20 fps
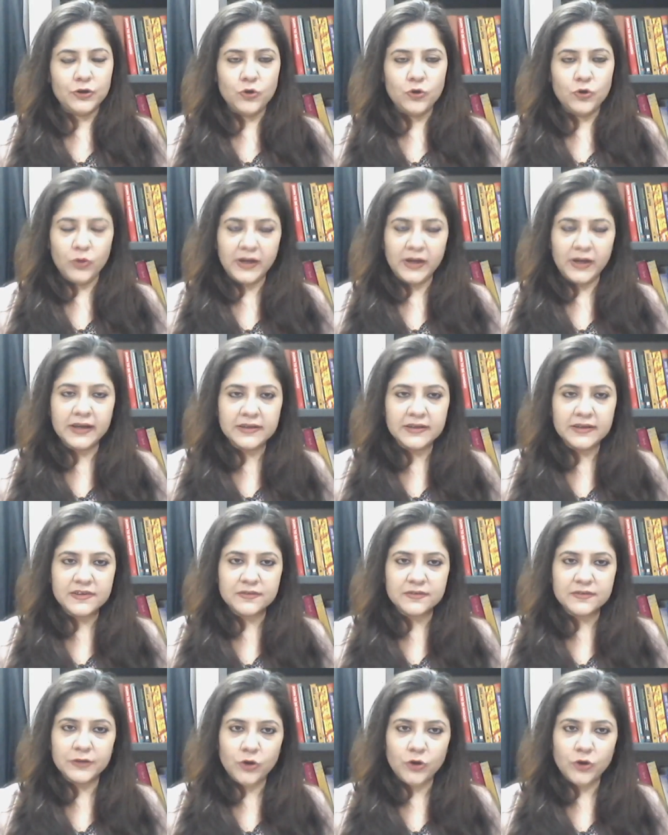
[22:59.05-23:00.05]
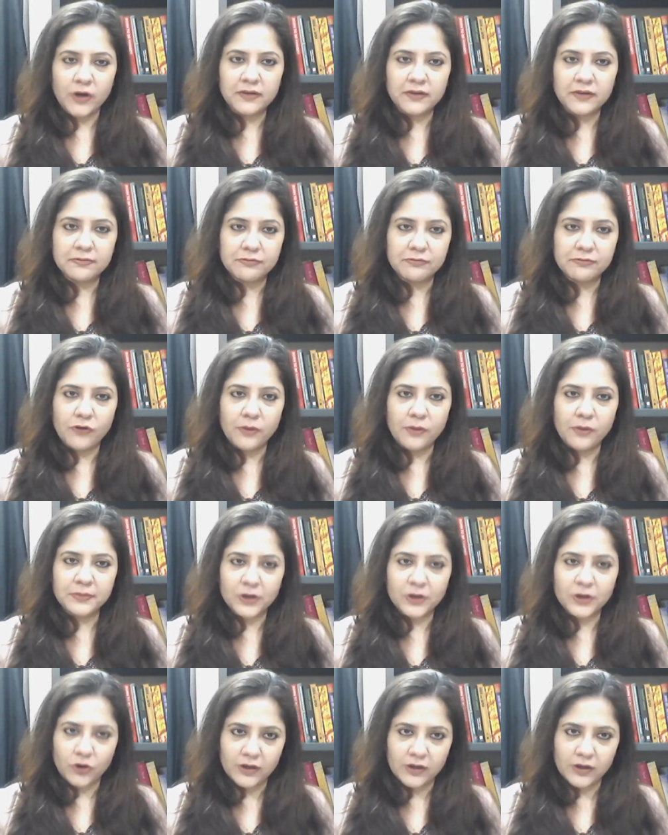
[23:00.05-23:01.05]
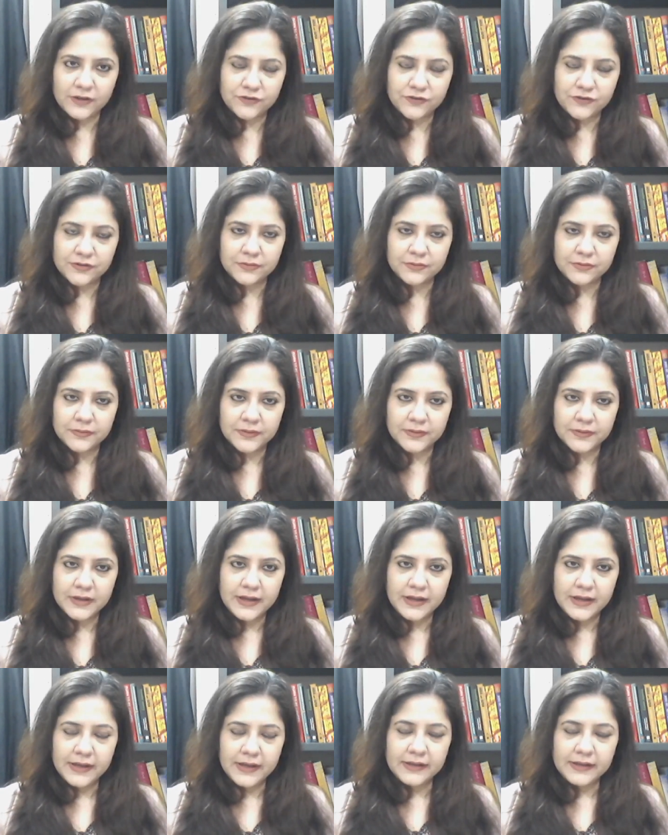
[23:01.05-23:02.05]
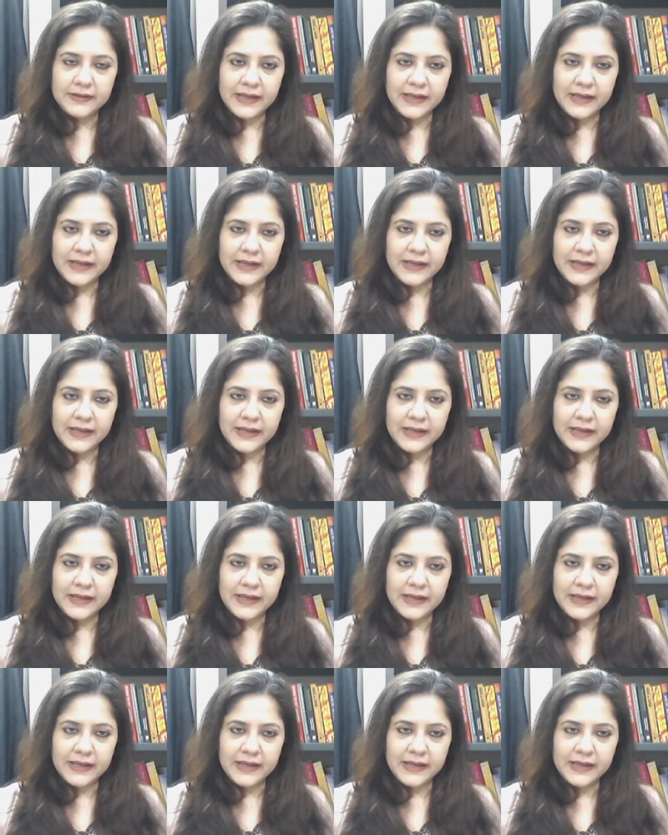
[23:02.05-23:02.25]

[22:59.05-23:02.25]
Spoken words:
hooligans were not from the college. Sure.